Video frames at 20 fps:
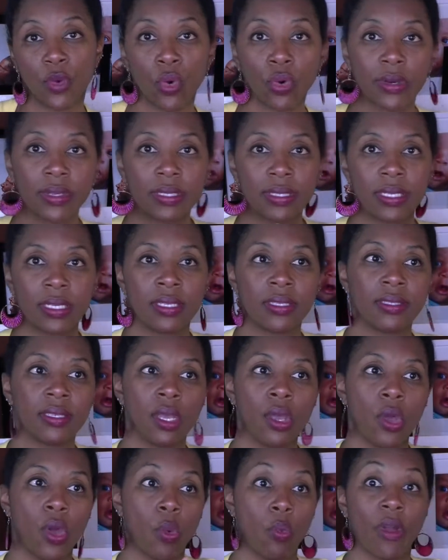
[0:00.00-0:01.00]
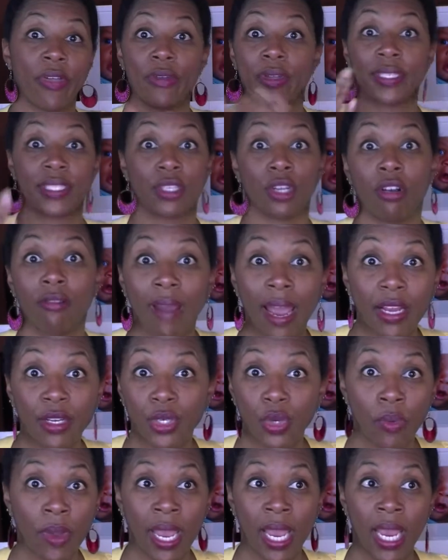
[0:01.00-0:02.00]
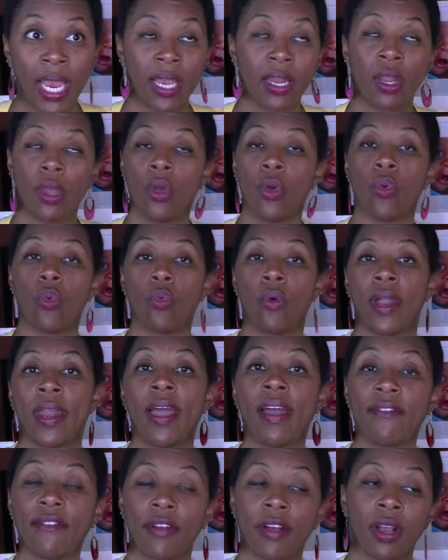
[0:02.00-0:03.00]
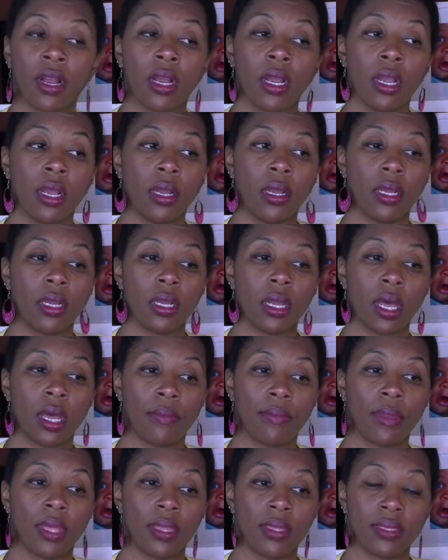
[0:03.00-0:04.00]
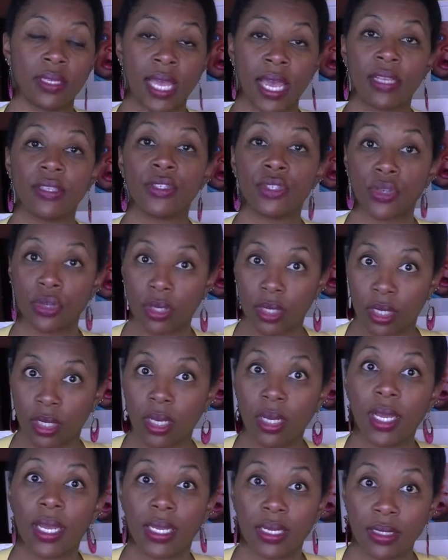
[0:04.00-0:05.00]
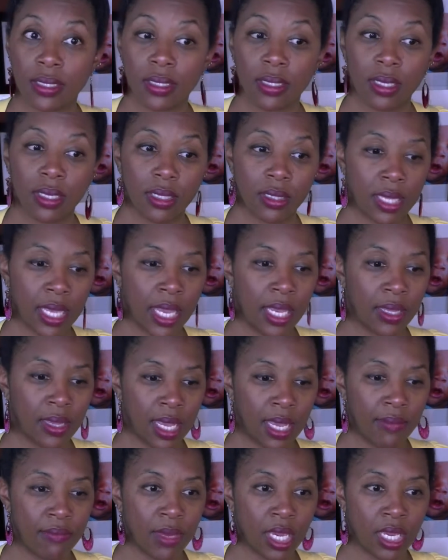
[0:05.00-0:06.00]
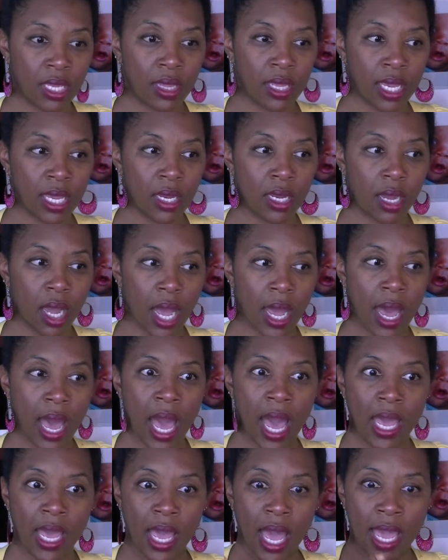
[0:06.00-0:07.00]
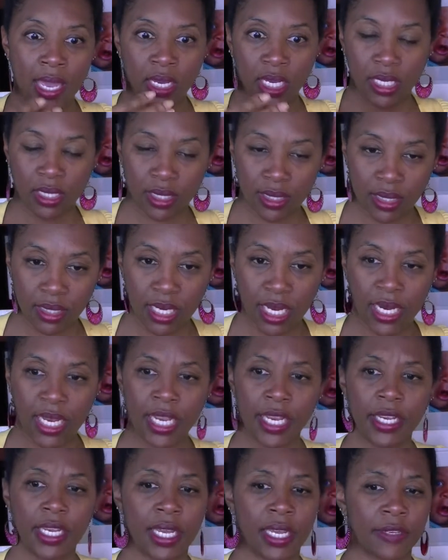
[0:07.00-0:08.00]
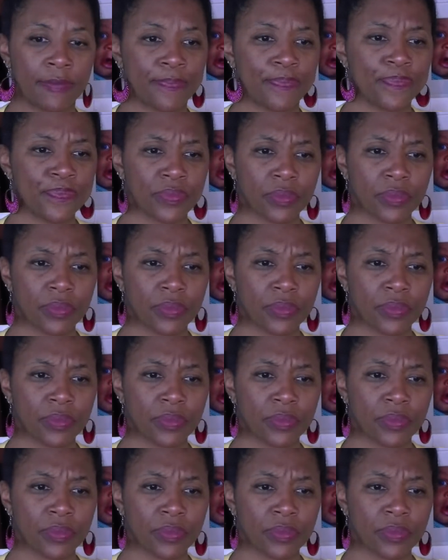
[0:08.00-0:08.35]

courses, whether it's to graduate, whatever. Tests are good. They mean that I need to study, and